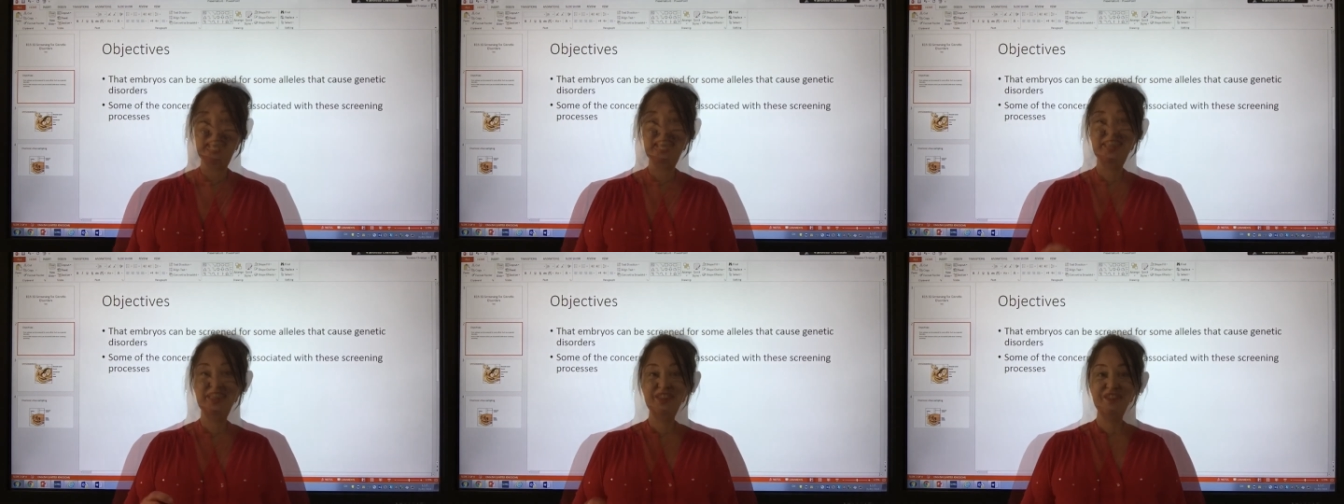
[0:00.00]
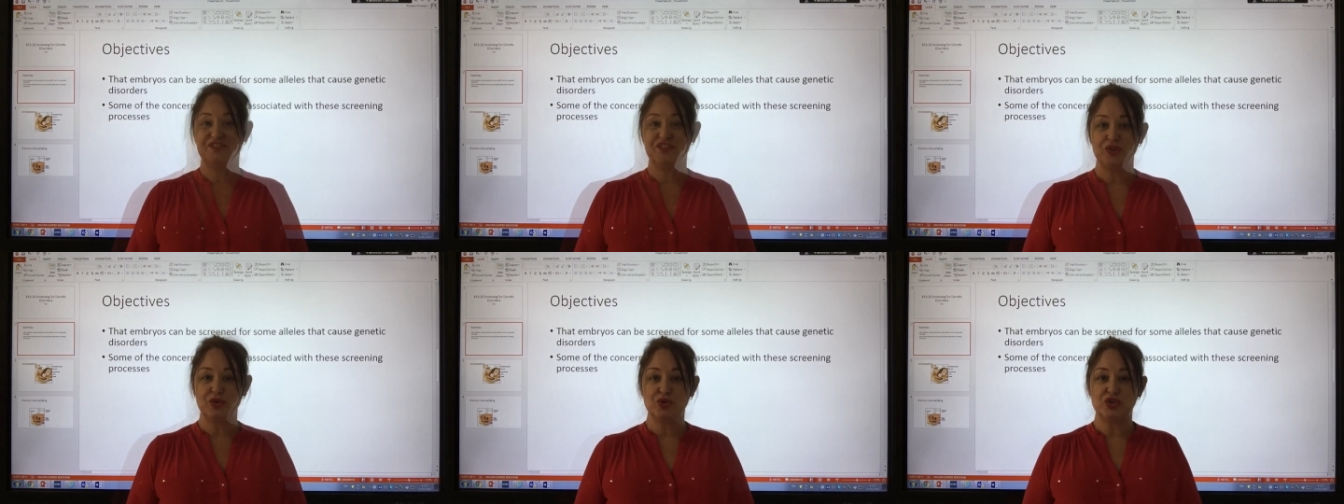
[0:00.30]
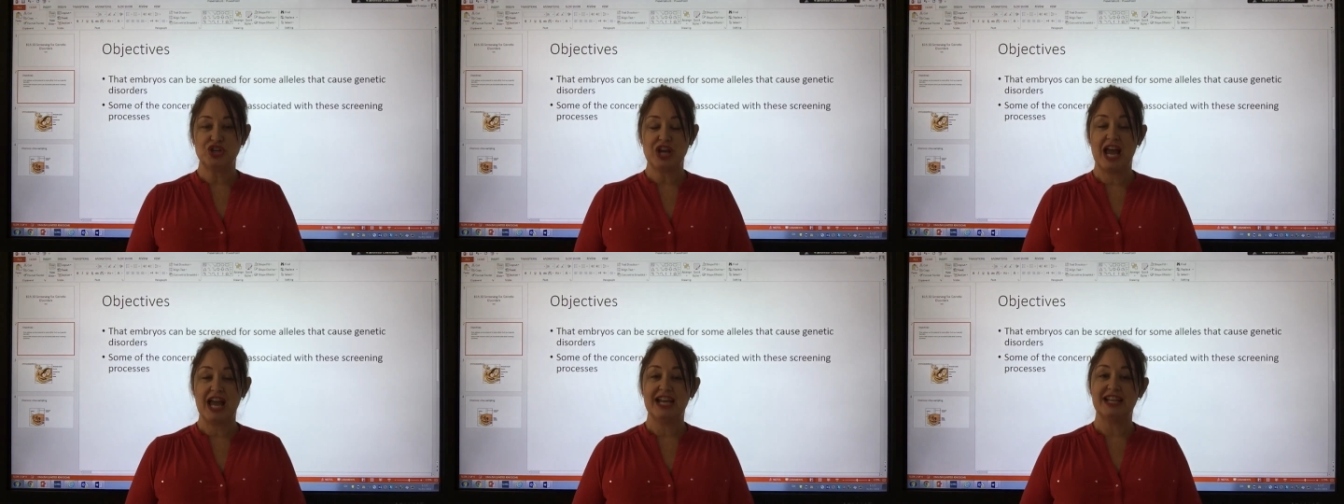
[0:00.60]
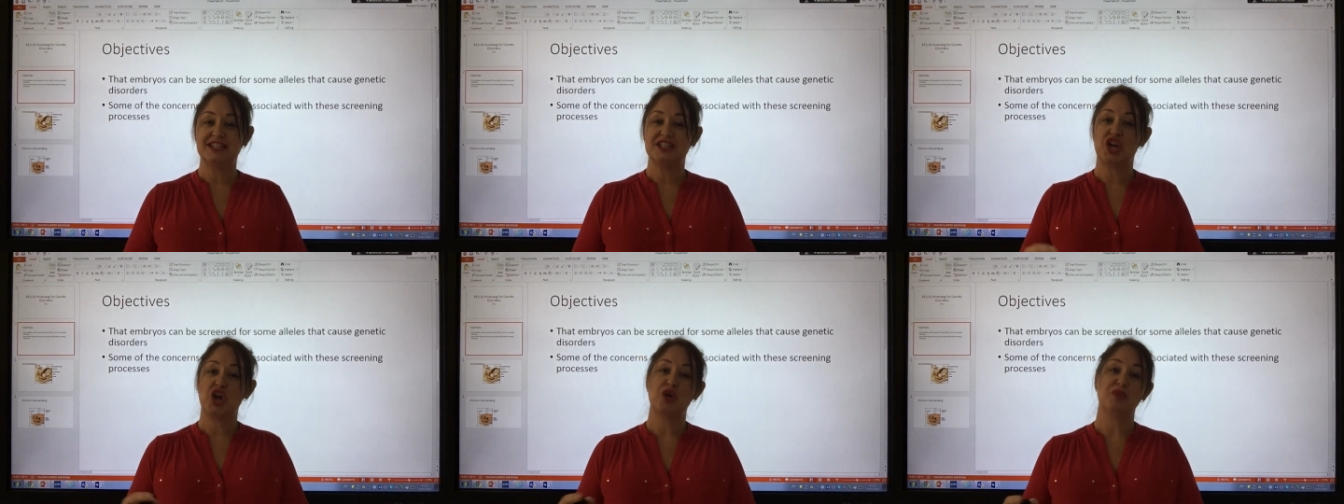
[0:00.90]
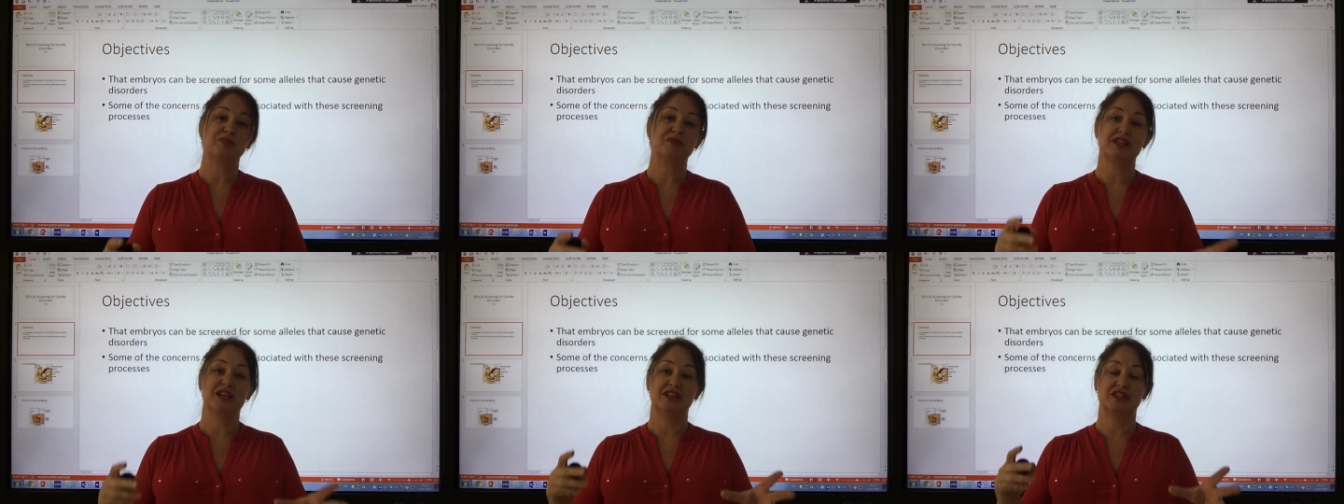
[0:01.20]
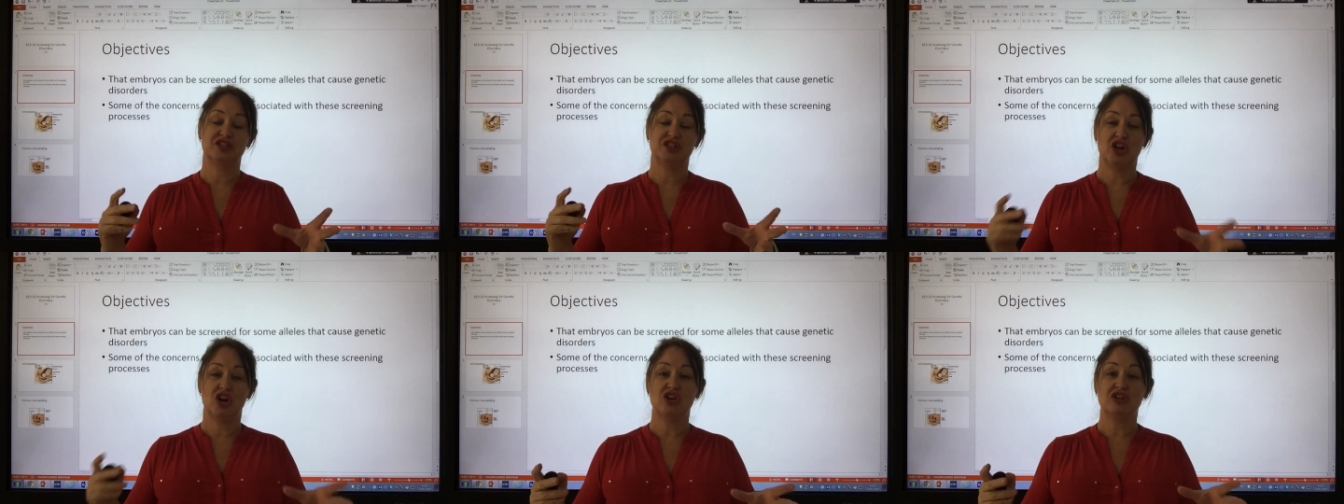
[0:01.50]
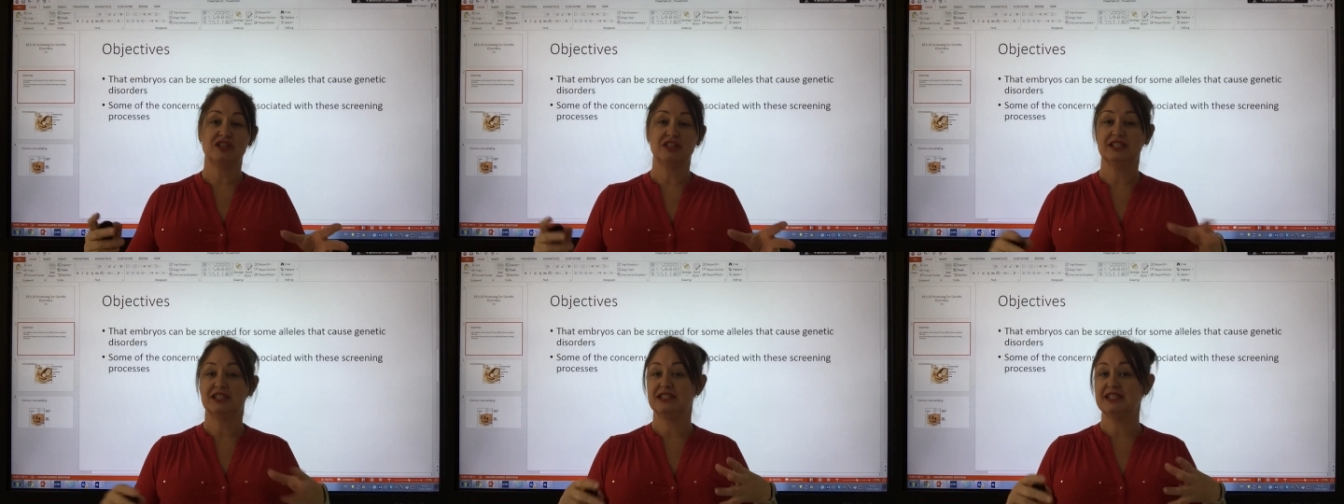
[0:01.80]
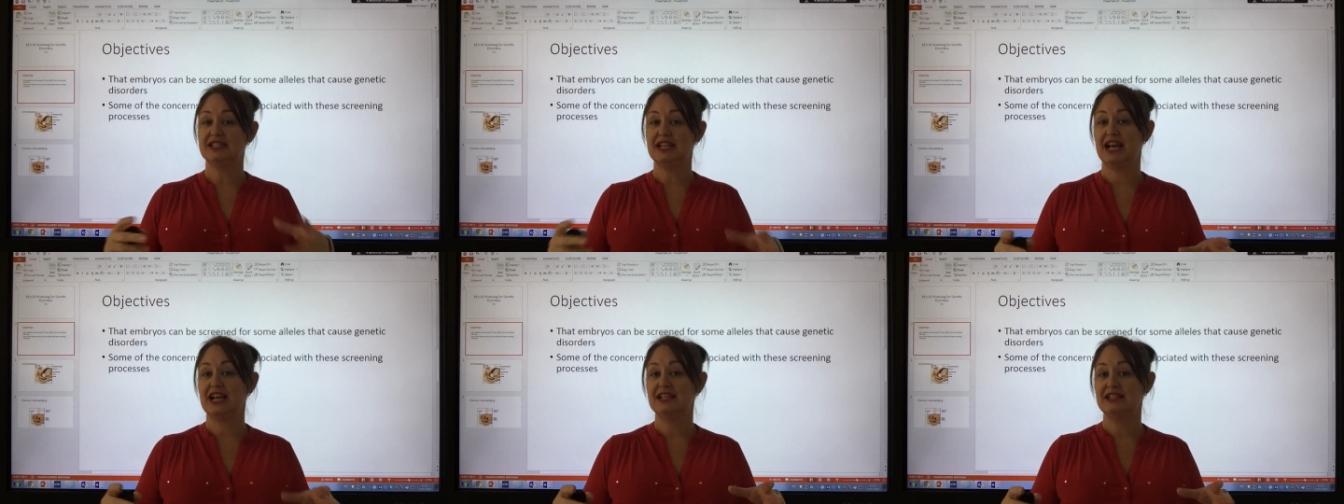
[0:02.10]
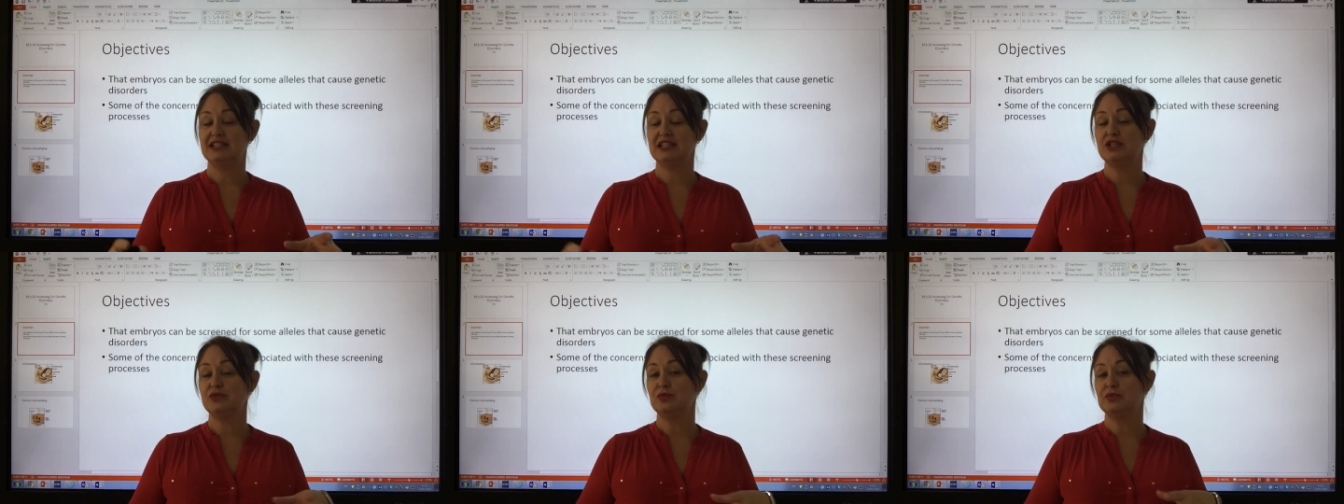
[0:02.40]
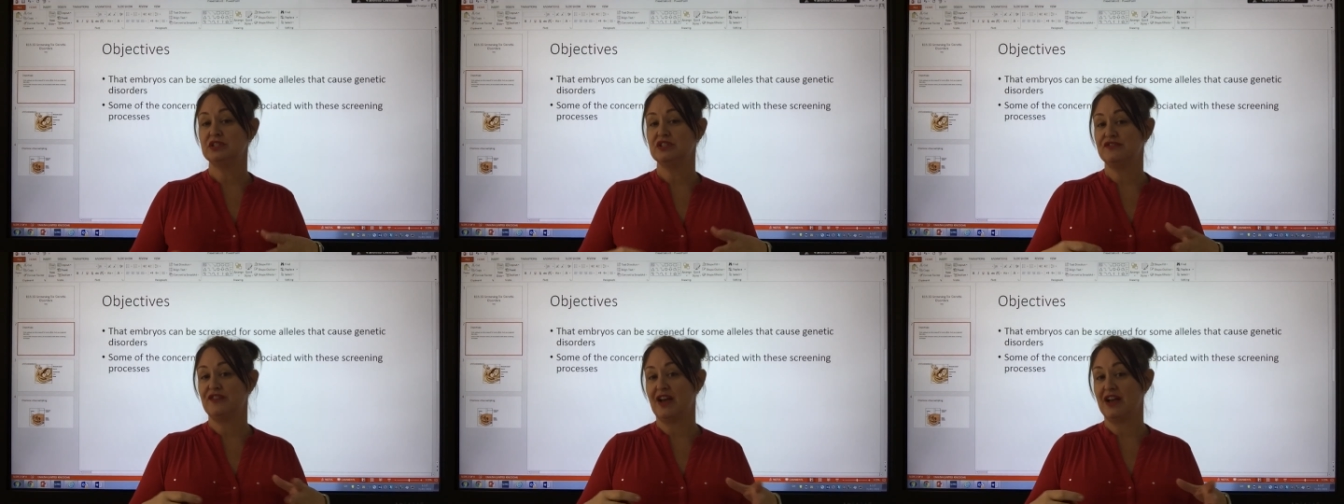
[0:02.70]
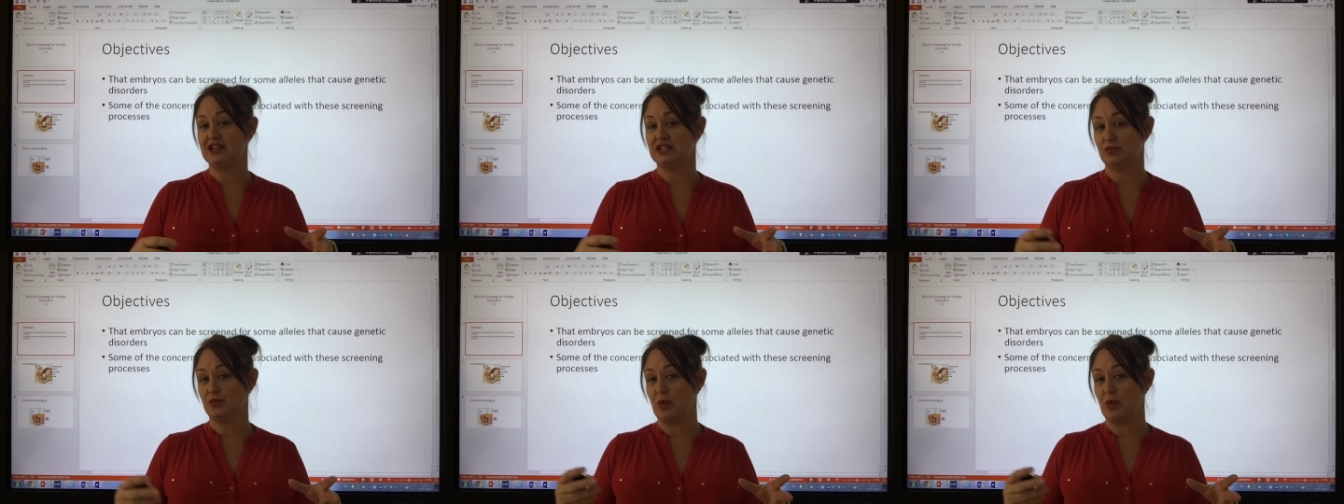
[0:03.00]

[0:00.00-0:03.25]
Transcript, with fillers: In the future, it's hoped that doctors and scientists will devise